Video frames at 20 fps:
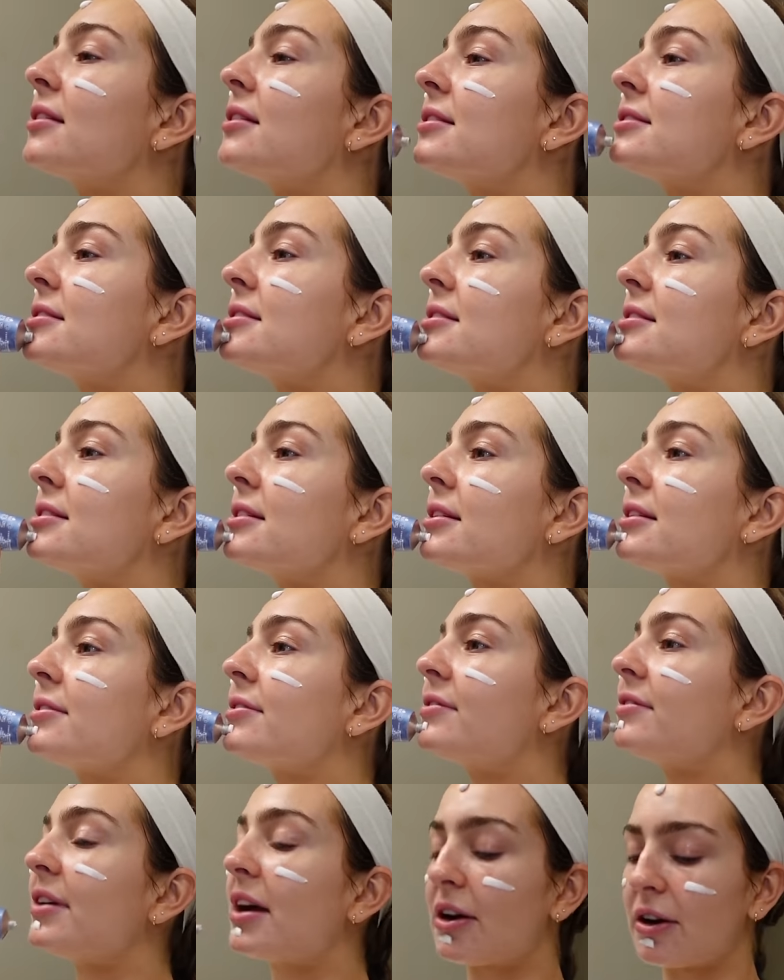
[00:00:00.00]
This is like
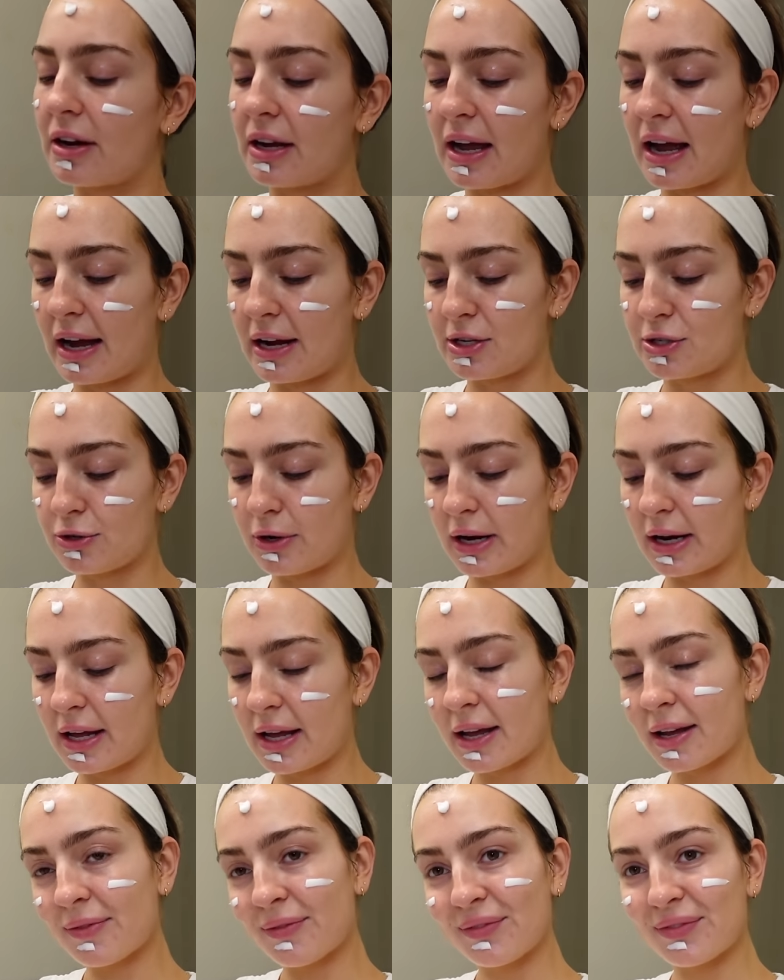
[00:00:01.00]
very
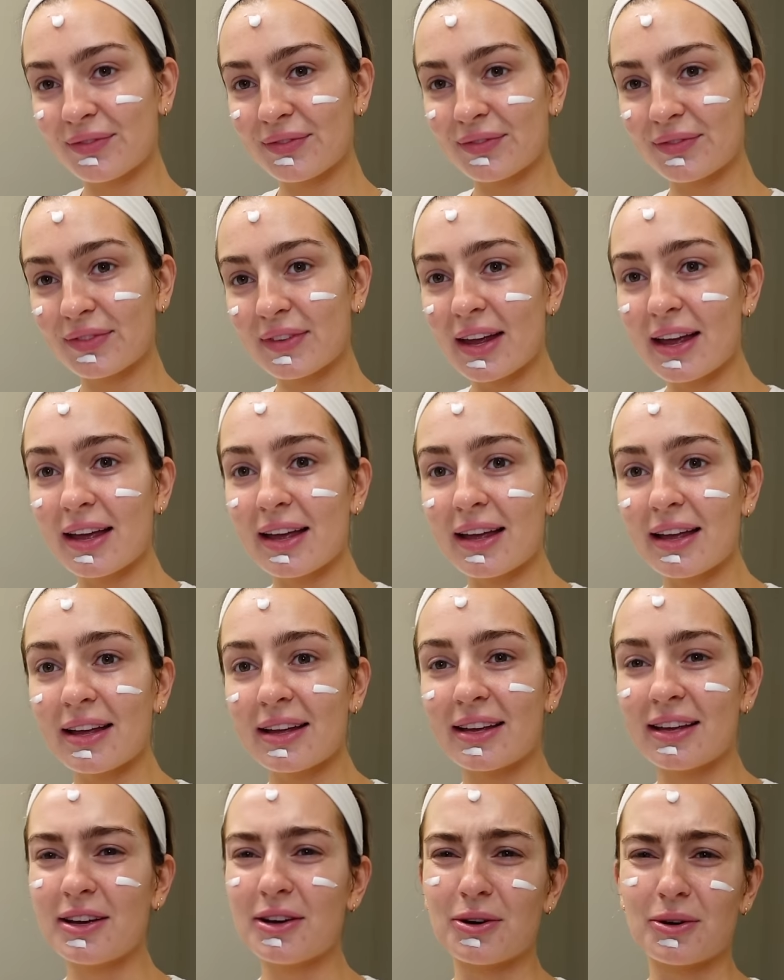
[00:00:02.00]
hydrating
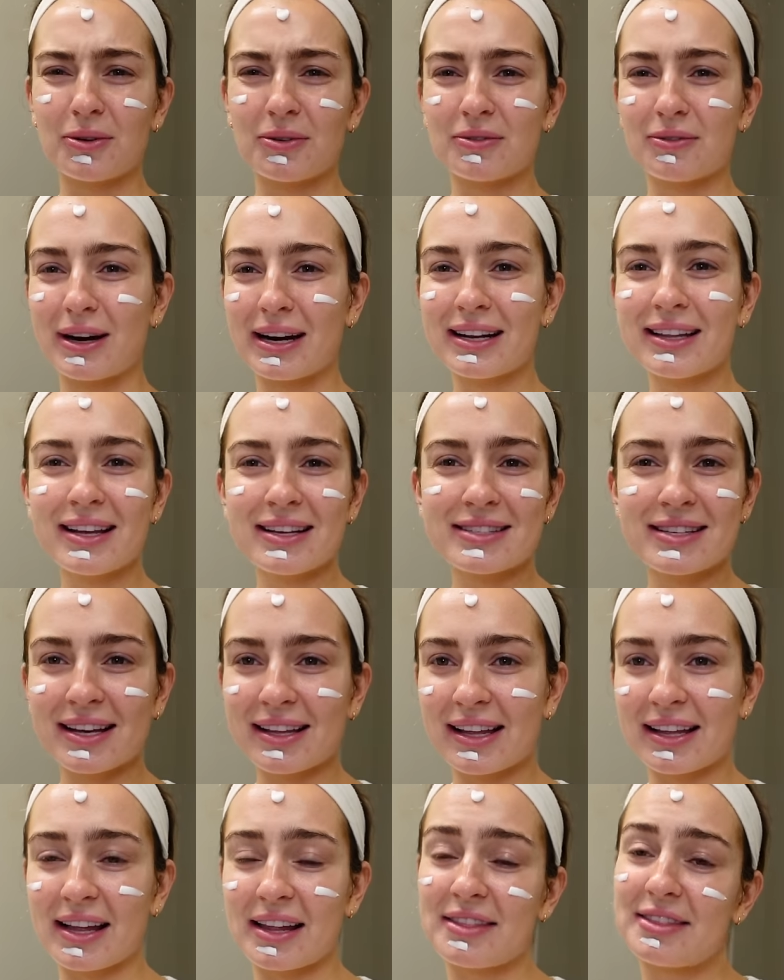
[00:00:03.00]
ew, why did I say it
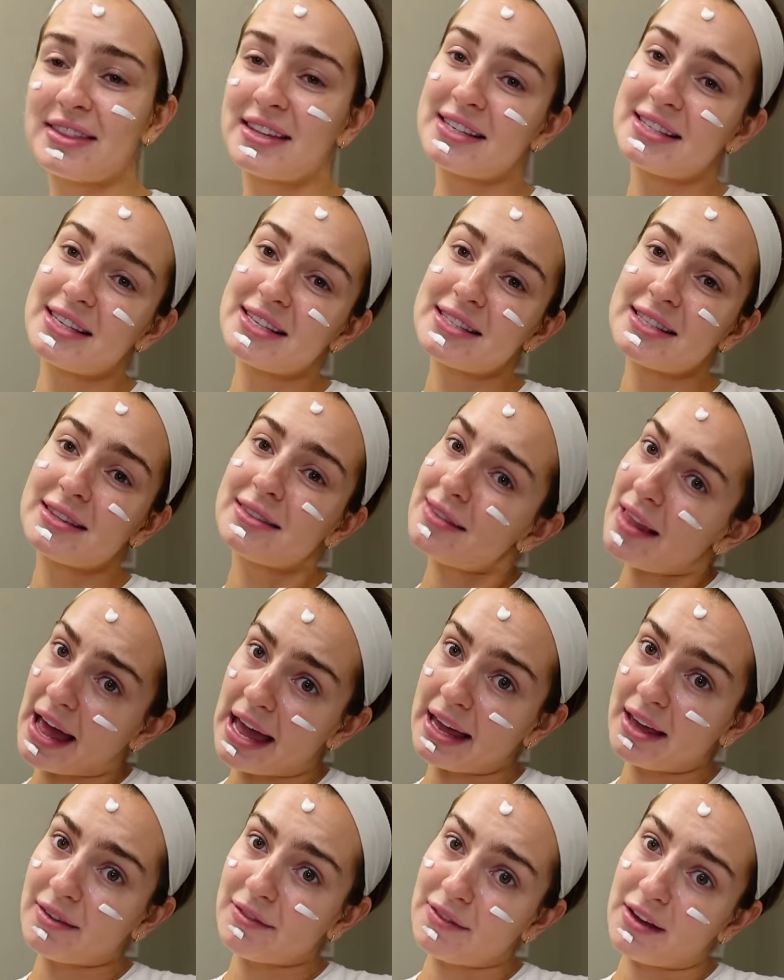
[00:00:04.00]
like that? This is
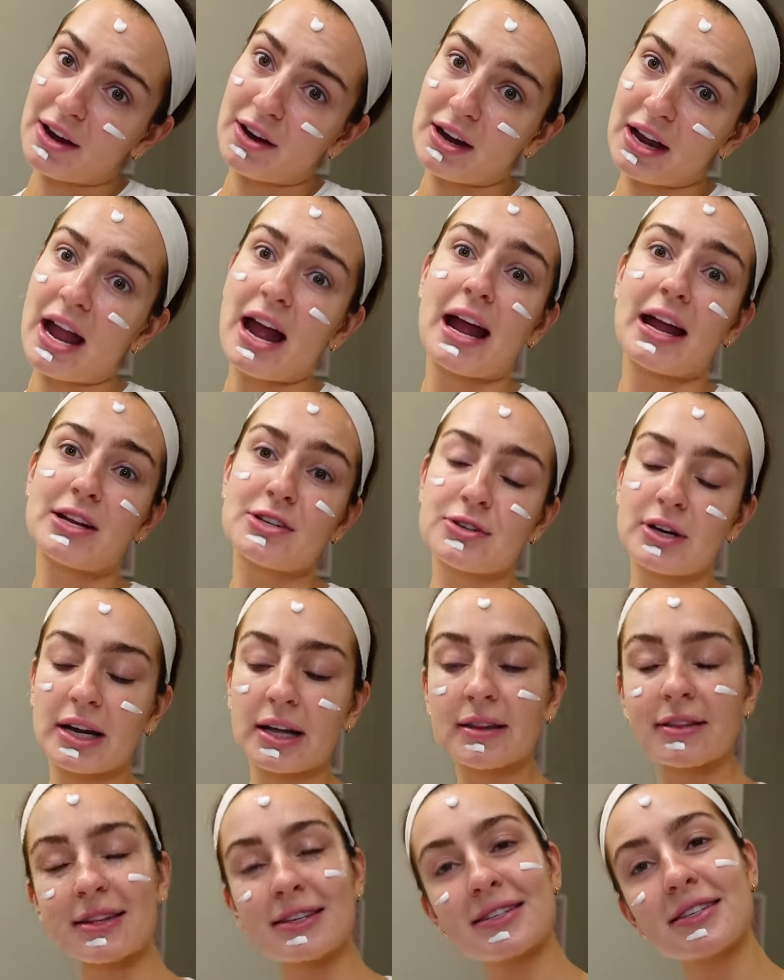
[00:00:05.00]
like very
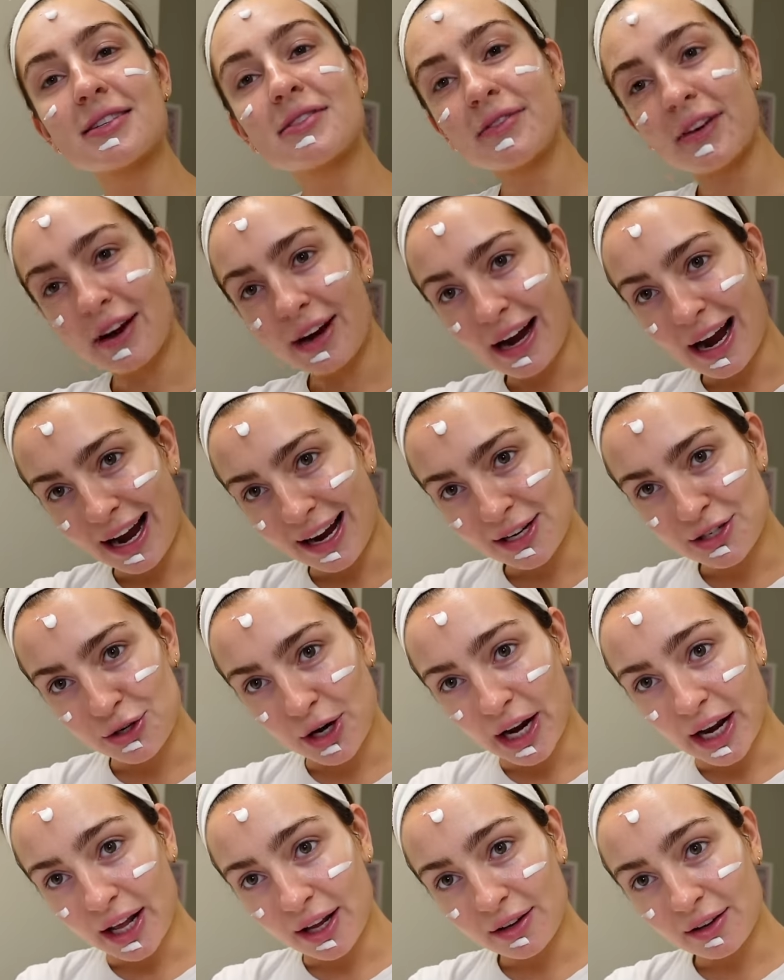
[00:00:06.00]
hydrating. This is very
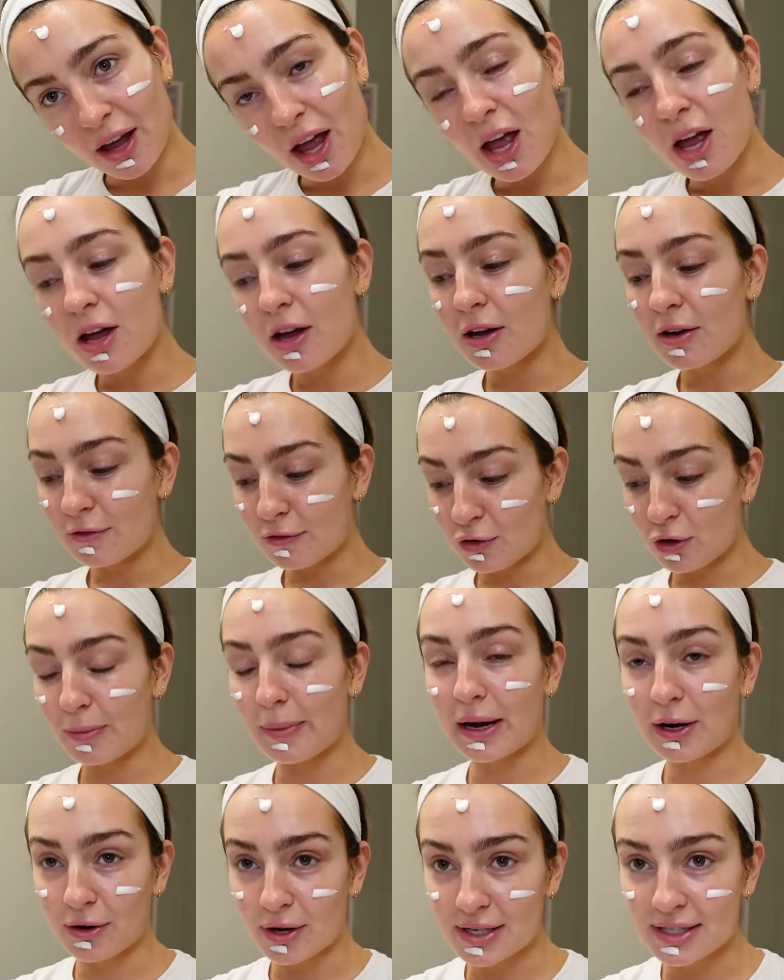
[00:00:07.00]
hydrating for
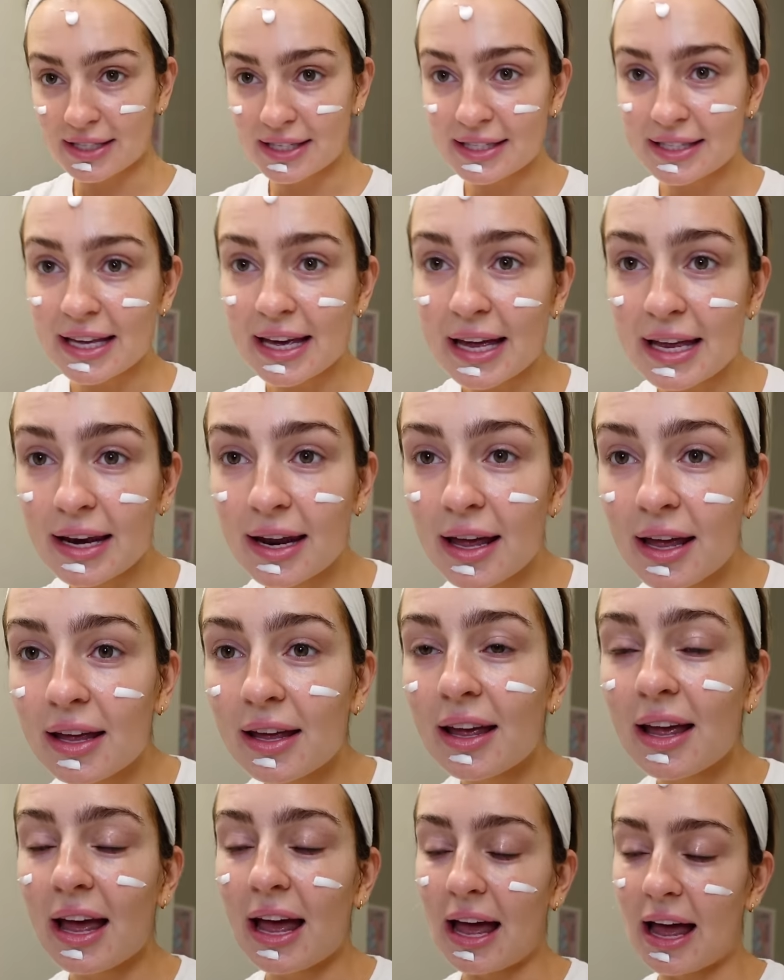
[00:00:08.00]
my crusty skin.
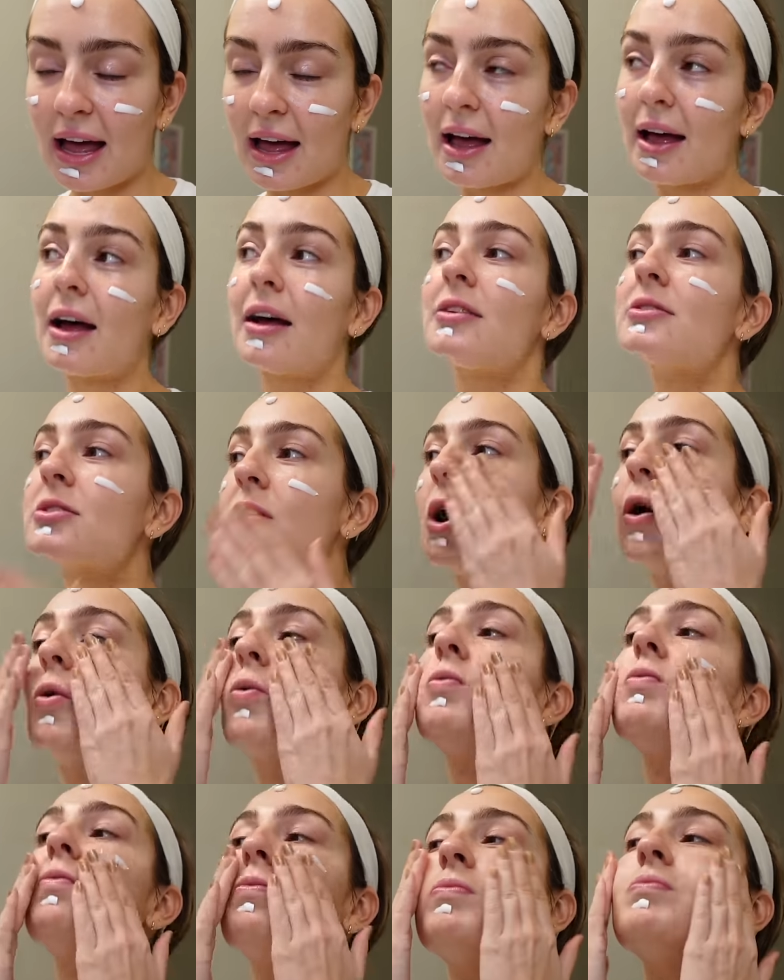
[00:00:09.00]

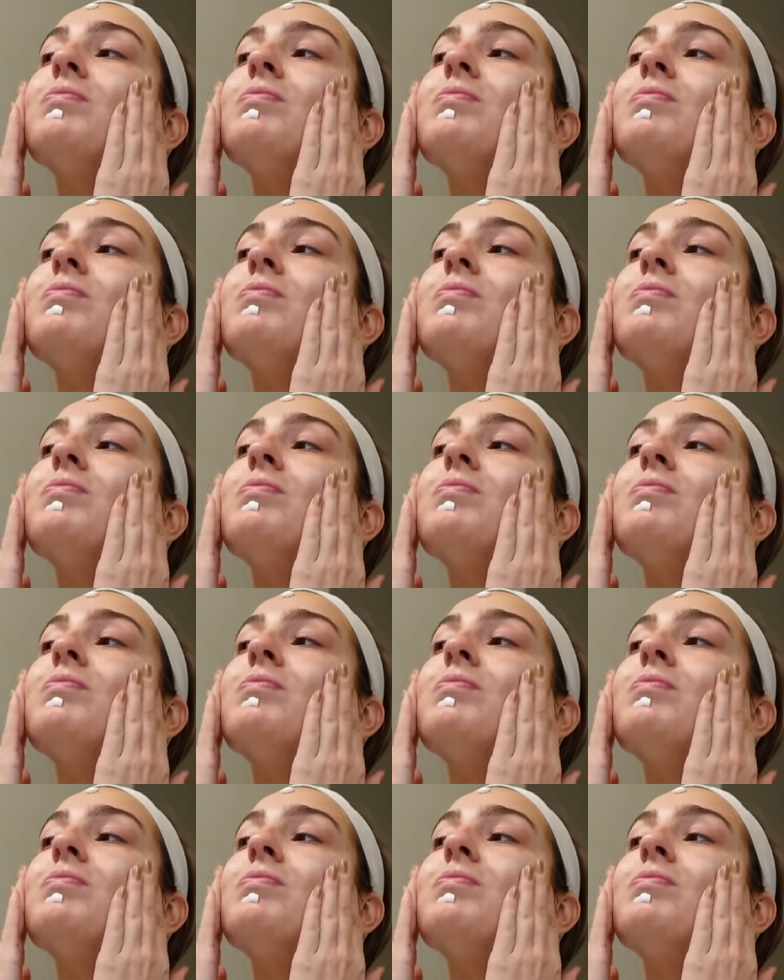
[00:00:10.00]
So